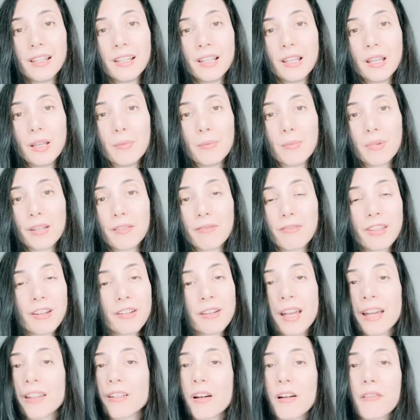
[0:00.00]
But if they're
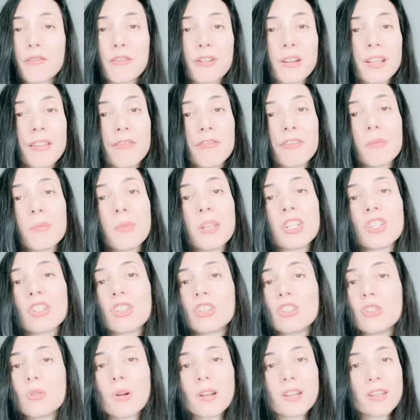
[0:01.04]
not offering information,
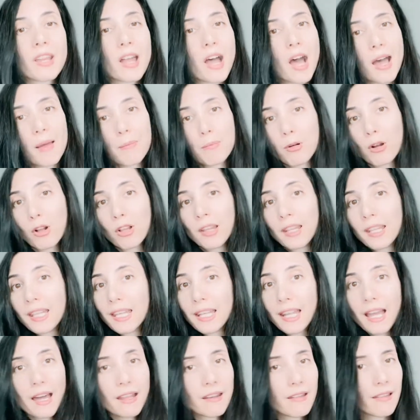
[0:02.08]
you are not pulling it
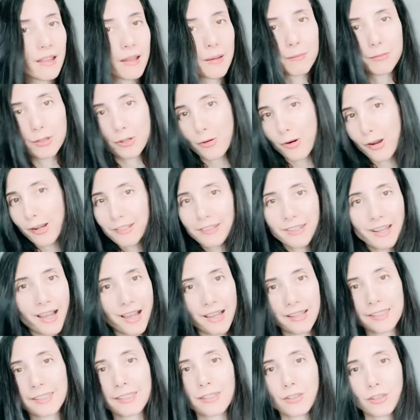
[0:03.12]
out of them. You are
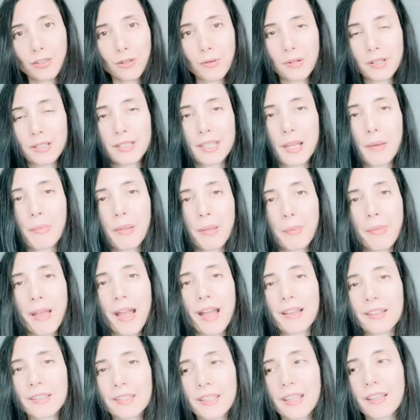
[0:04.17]
not. You are stepping
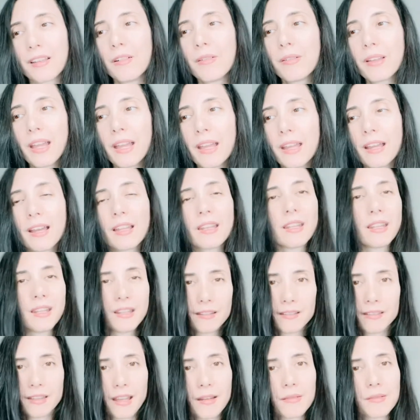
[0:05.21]
back and saying, okay, honey,
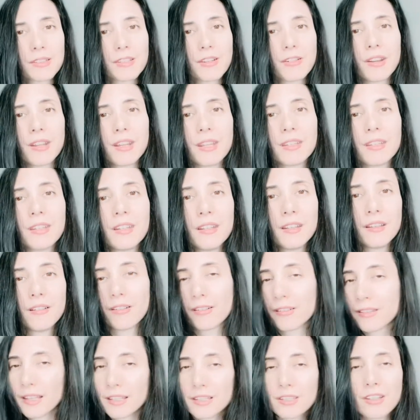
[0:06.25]
that was great, or
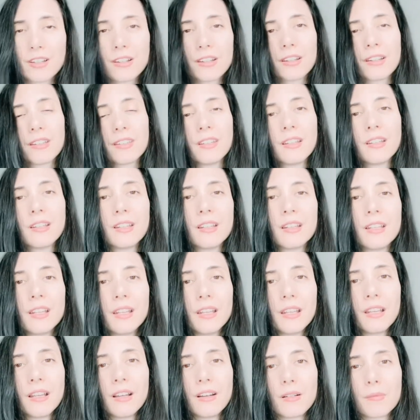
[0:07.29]
that's good.
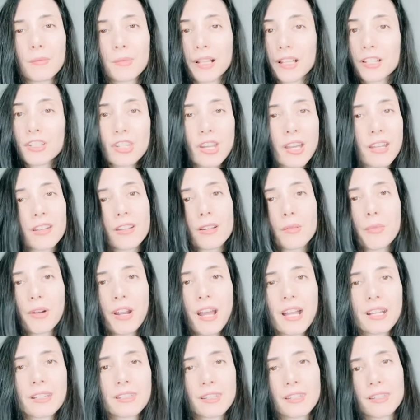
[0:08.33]
I'm glad you had a good
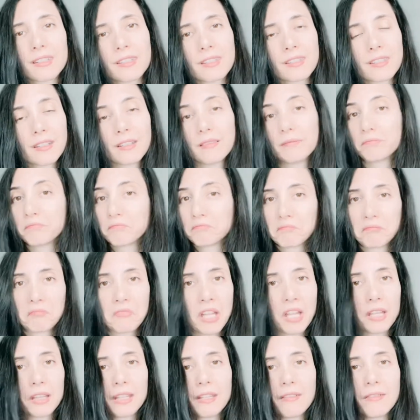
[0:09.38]
practice,
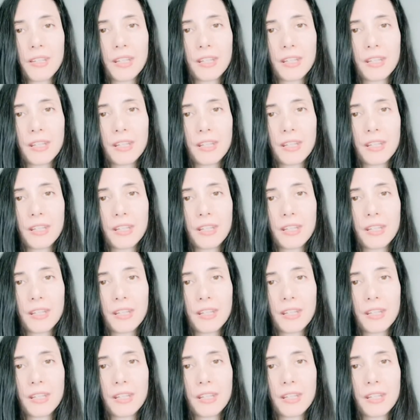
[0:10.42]
and leave it at